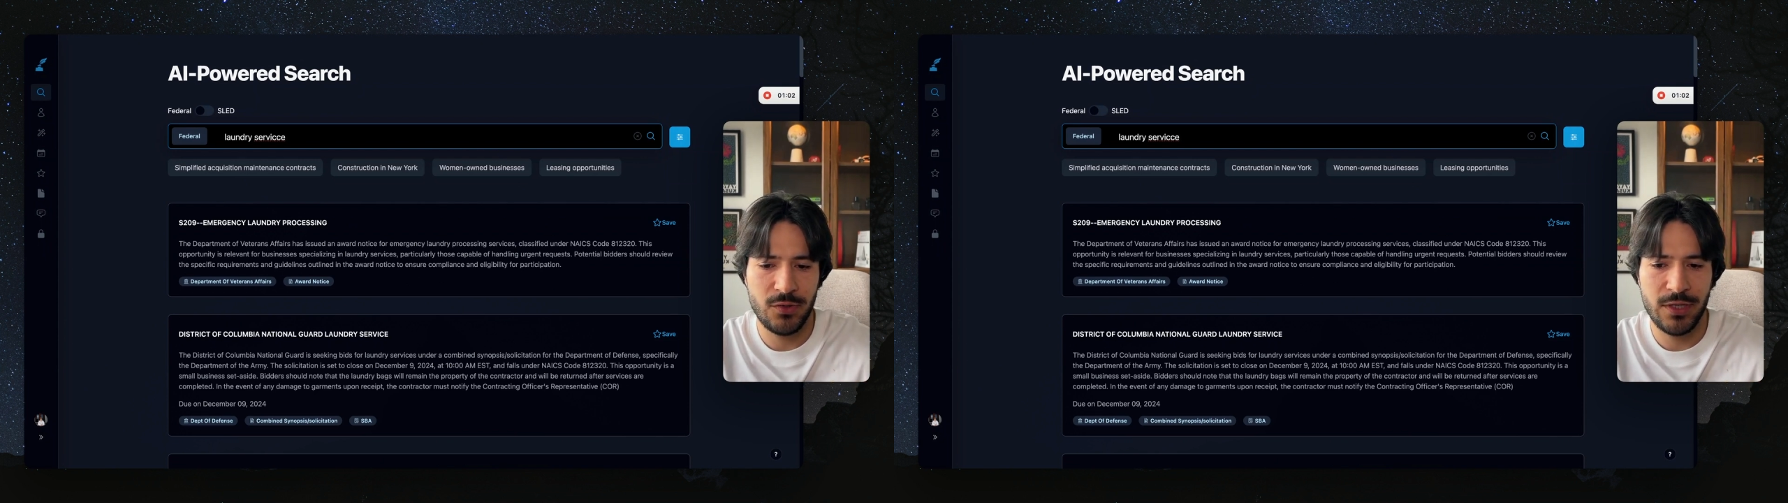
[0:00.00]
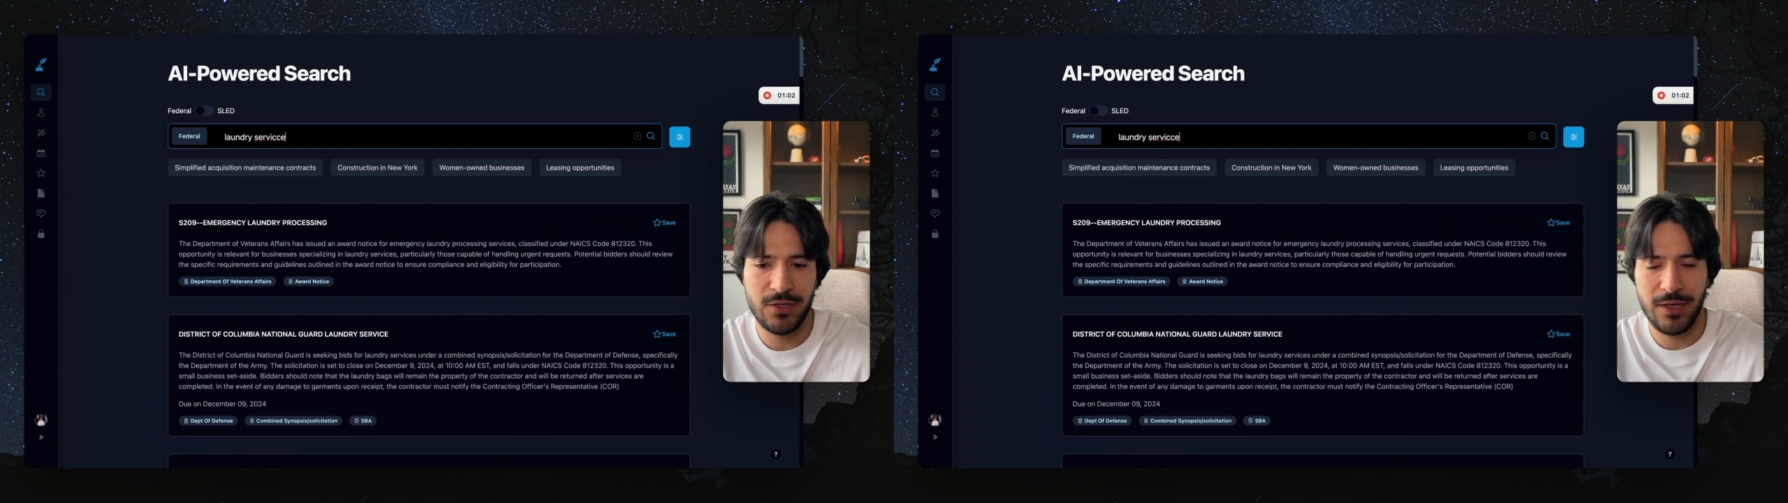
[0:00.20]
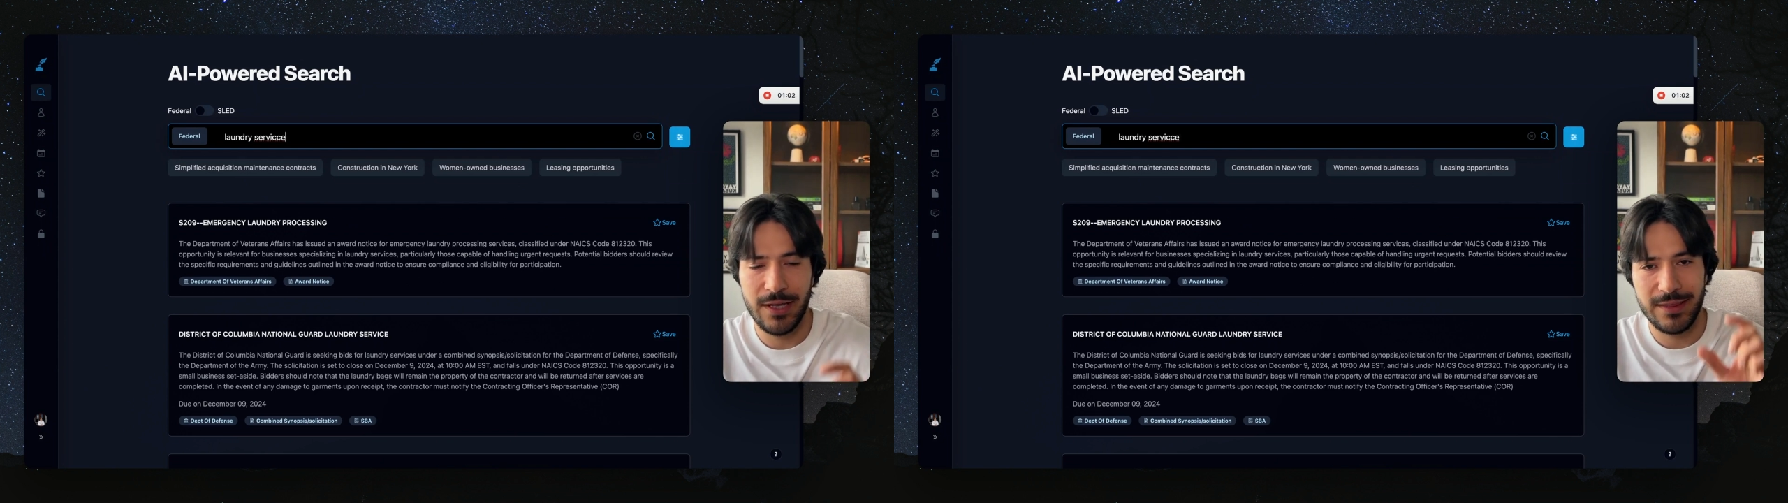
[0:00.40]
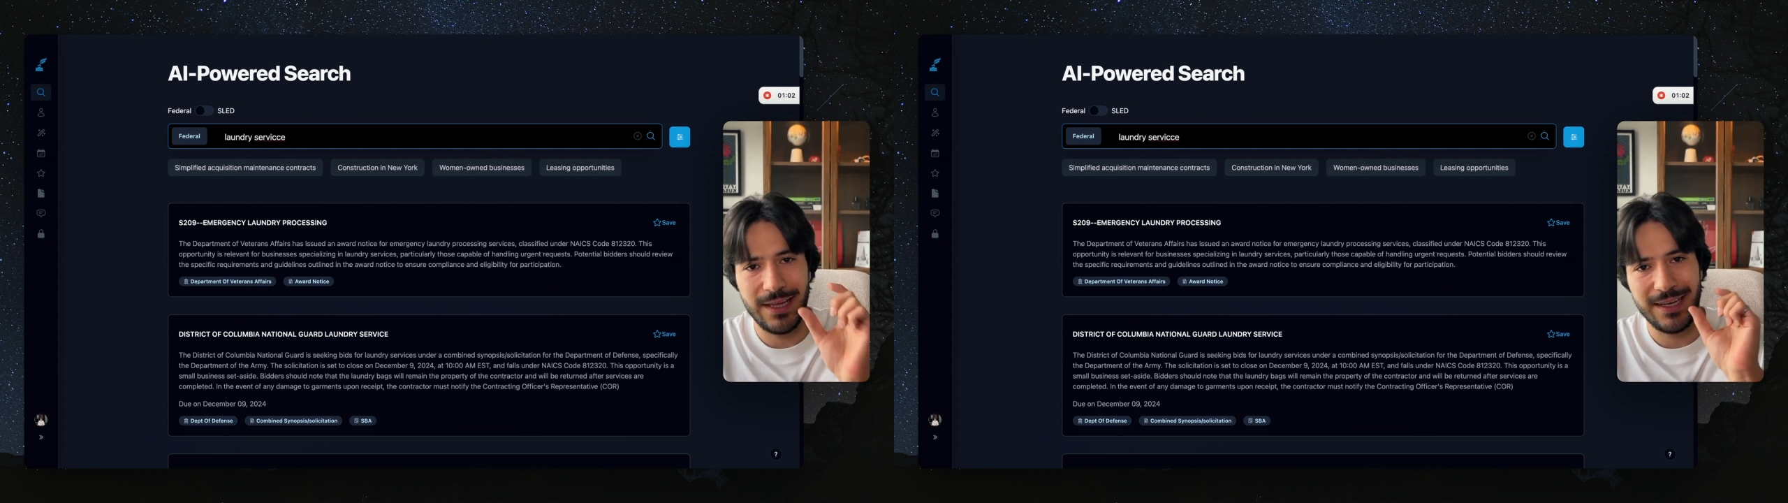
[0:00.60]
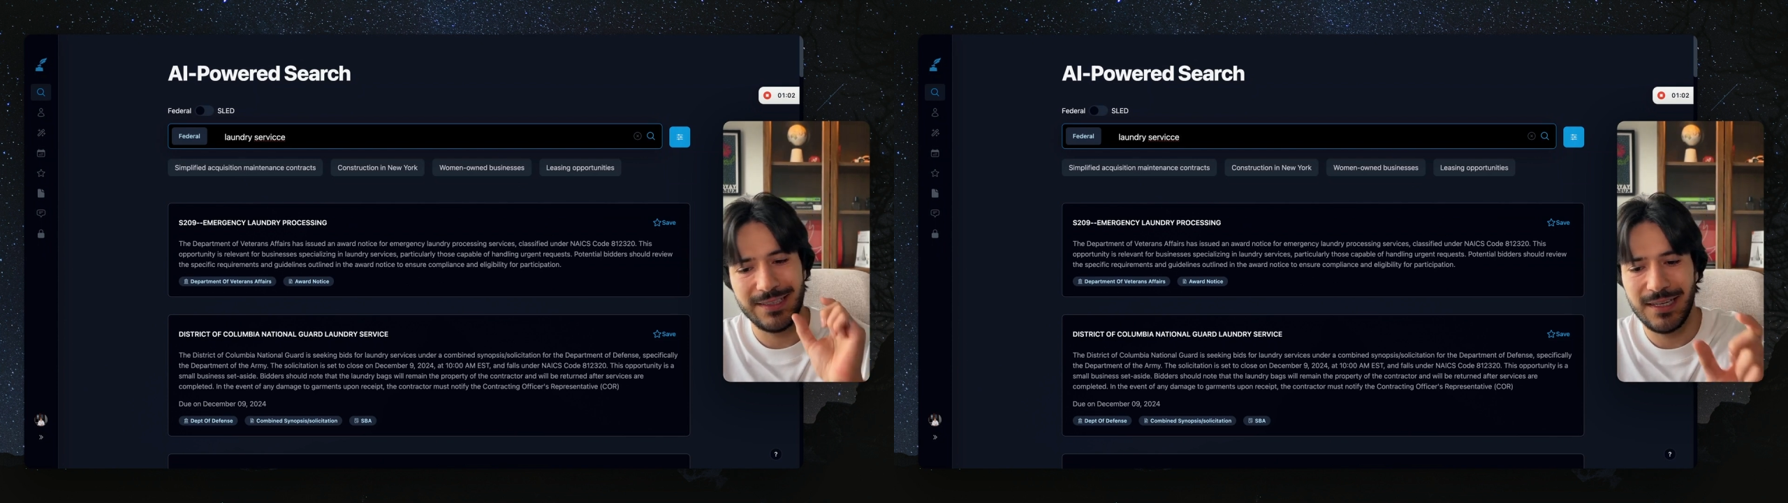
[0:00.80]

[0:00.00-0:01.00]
There's no need to get the